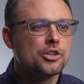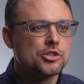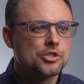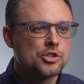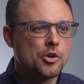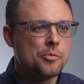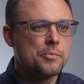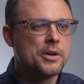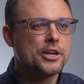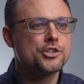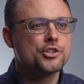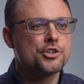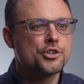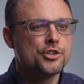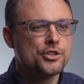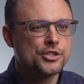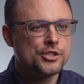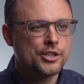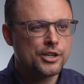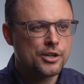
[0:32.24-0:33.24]
So make sure
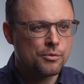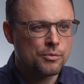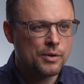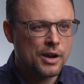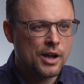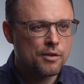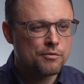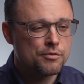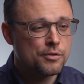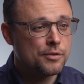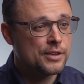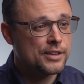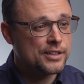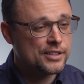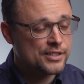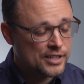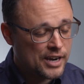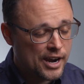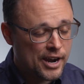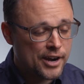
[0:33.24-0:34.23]
you stick around for the
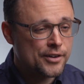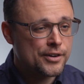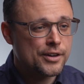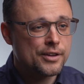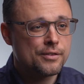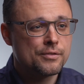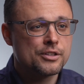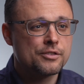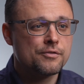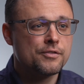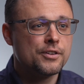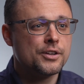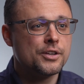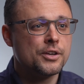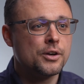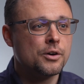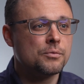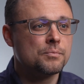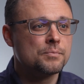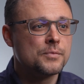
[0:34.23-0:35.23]
entirety of this
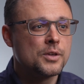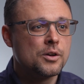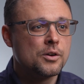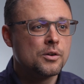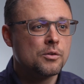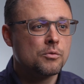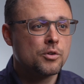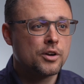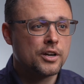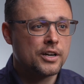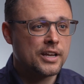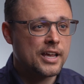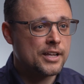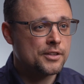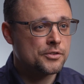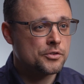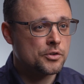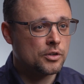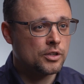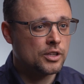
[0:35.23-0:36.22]
video. We're going to
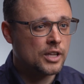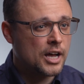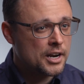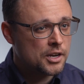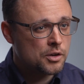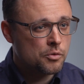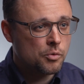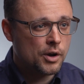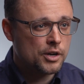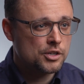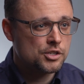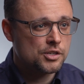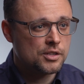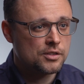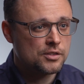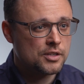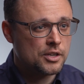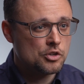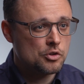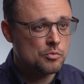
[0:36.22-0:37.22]
answer a lot of
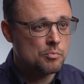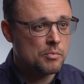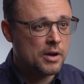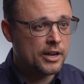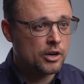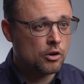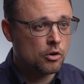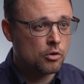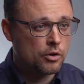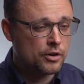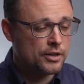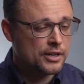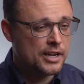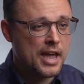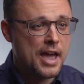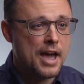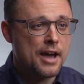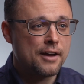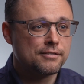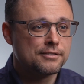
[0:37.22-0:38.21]
questions that you might already
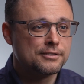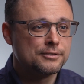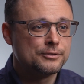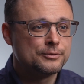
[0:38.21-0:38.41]
have.